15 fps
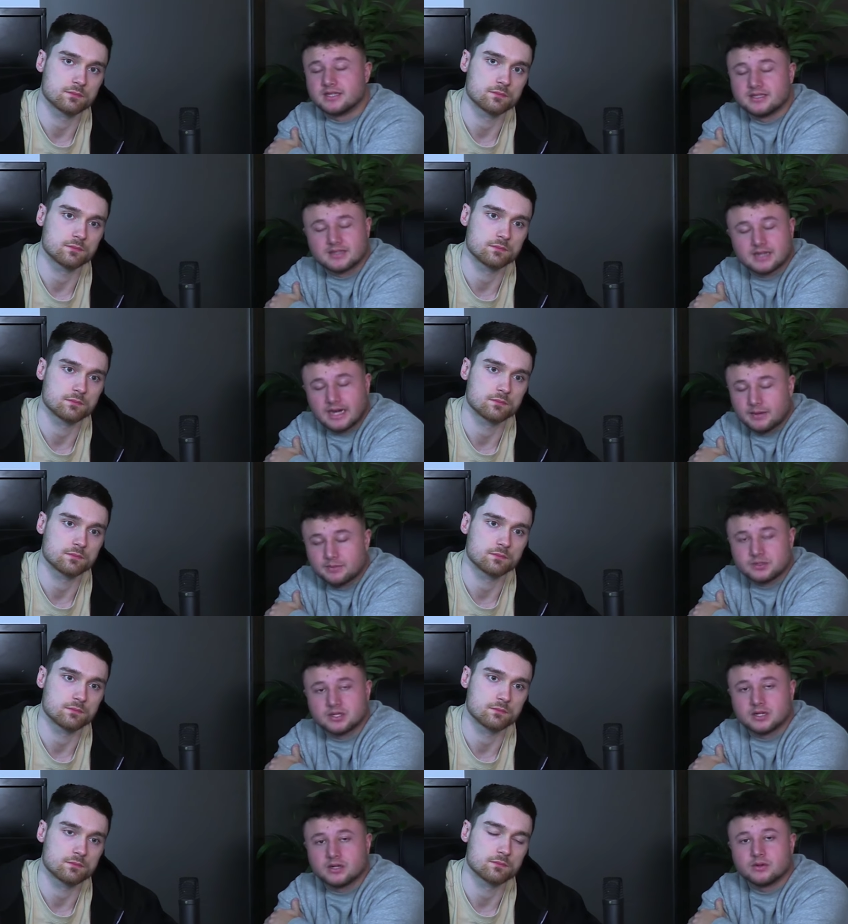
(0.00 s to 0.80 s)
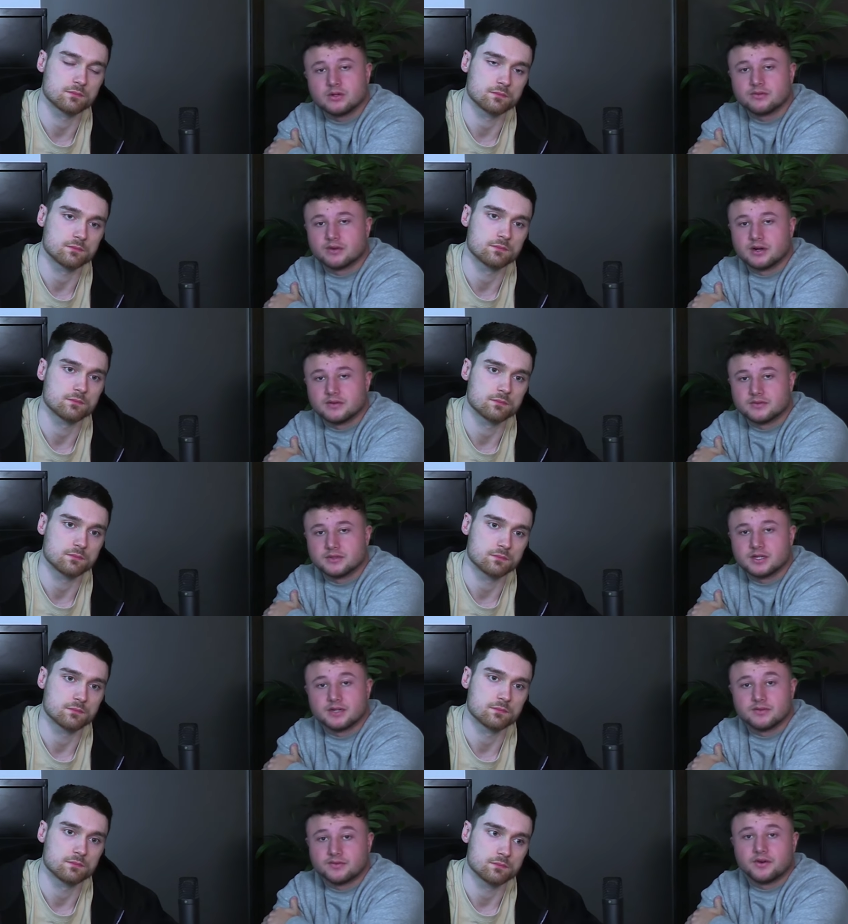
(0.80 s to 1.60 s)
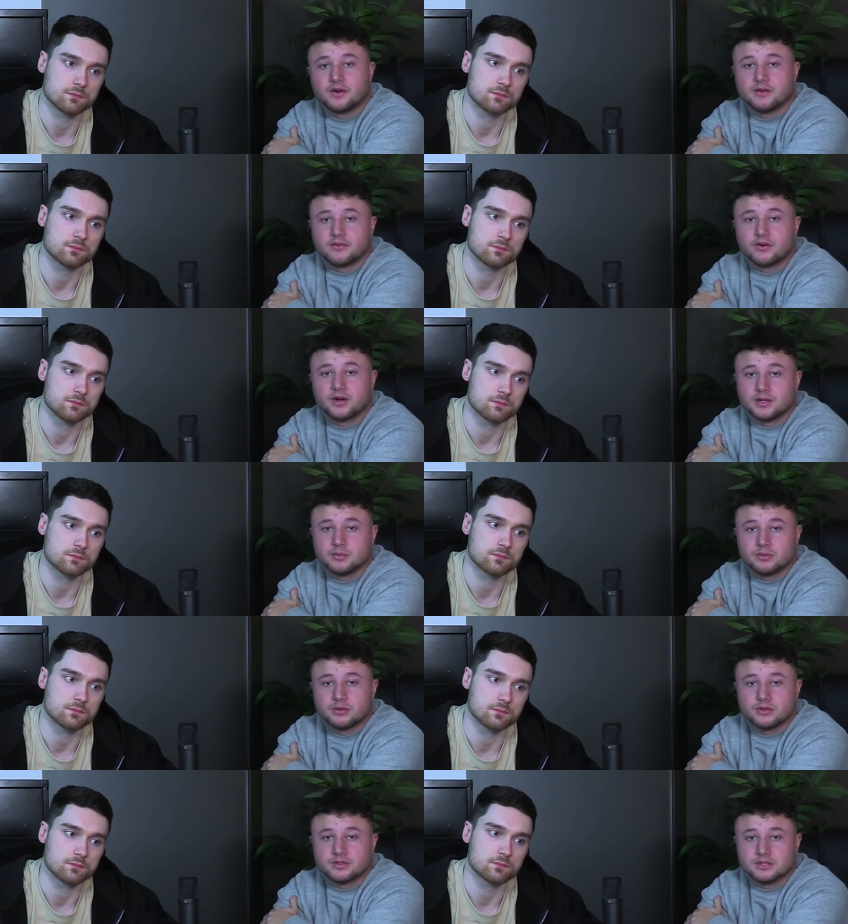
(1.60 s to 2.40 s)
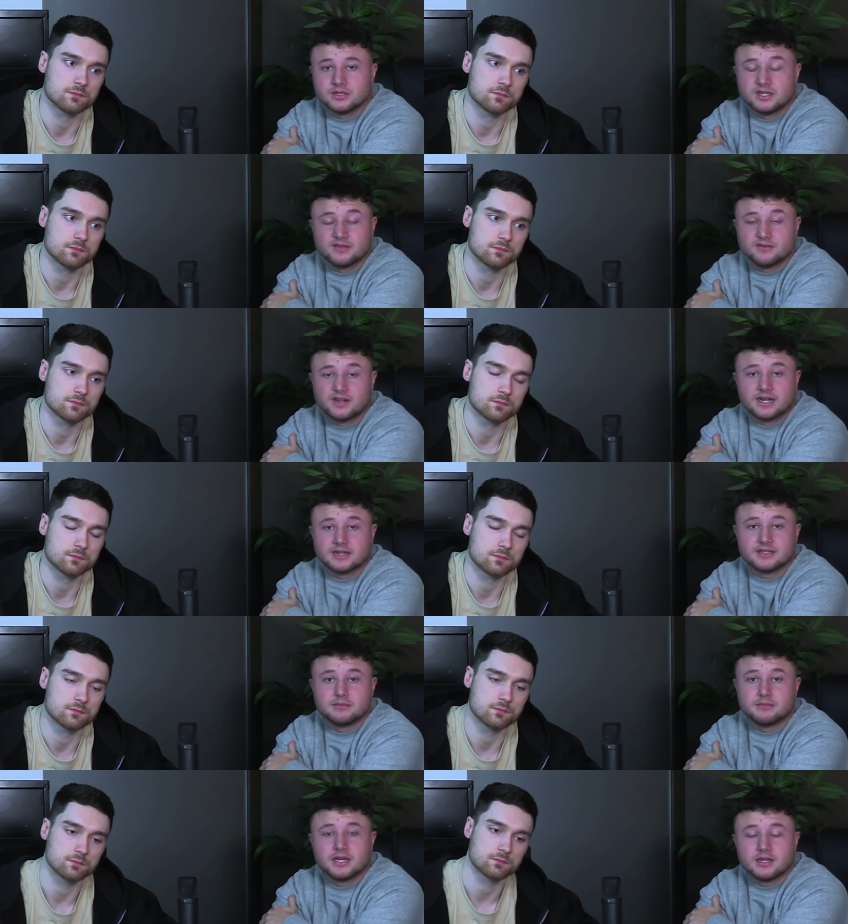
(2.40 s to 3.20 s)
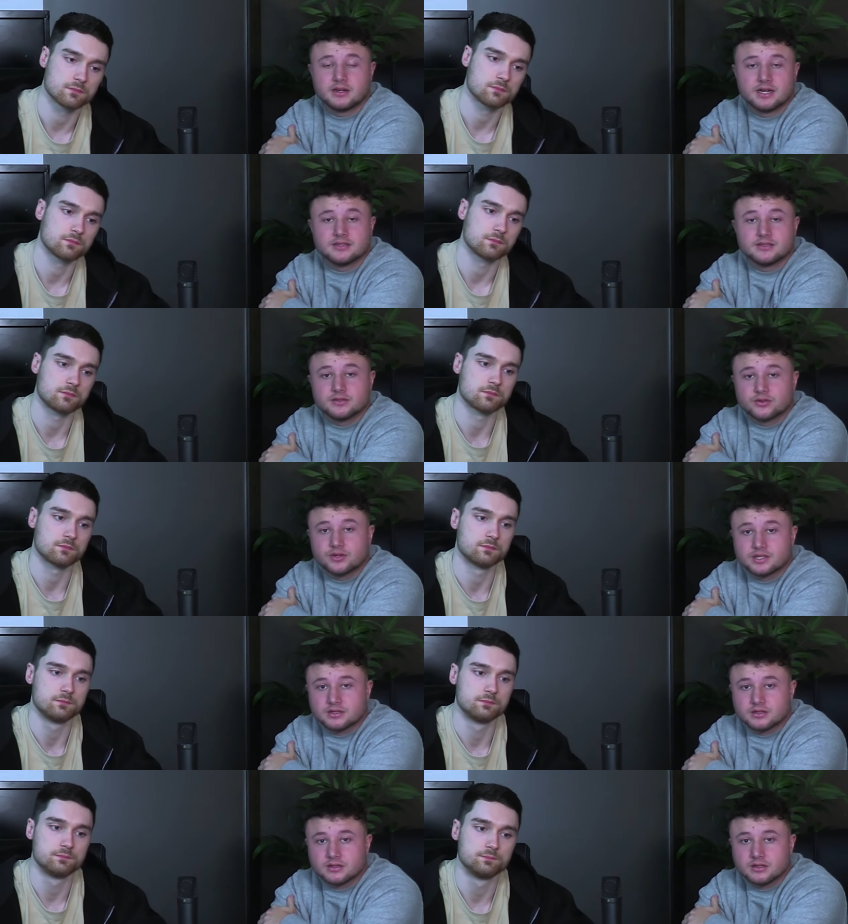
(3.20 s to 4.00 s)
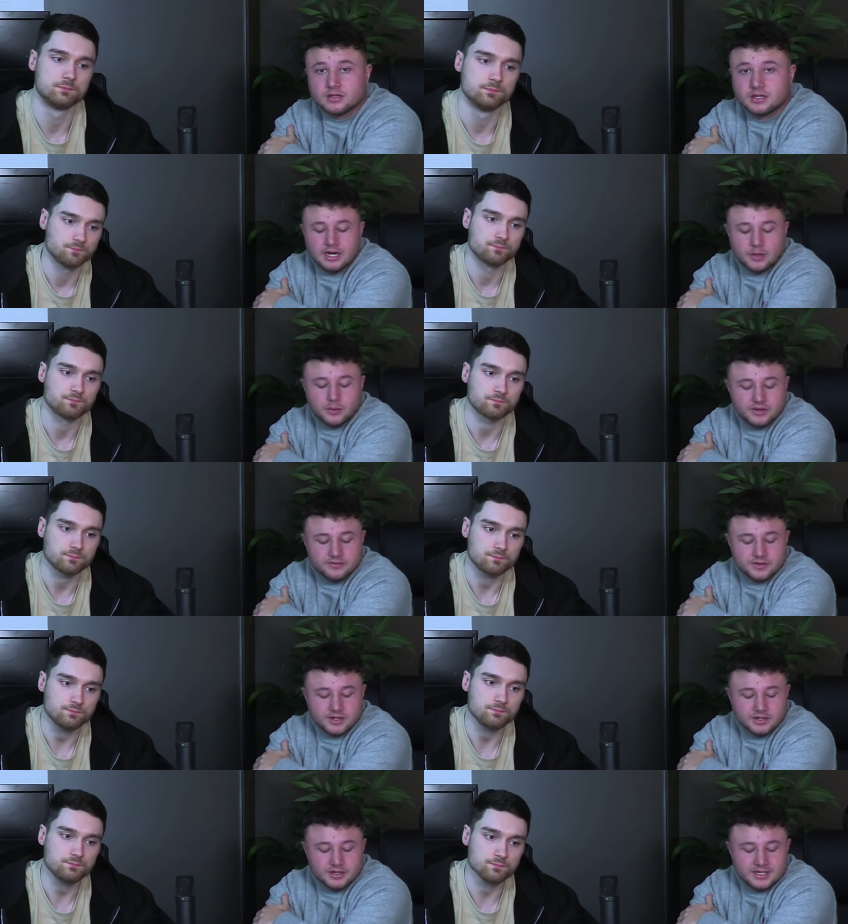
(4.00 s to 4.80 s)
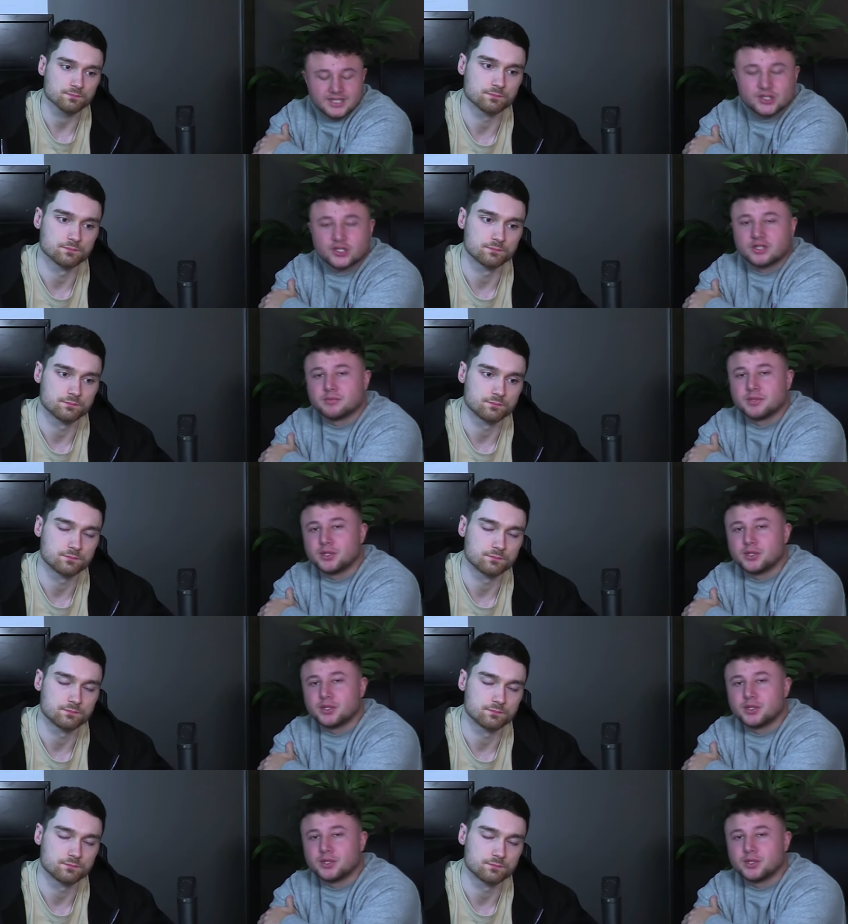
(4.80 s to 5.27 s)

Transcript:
Speaker 1: It's absolutely relevant and very, very important. In fact, in many cases critical. However, it shouldn't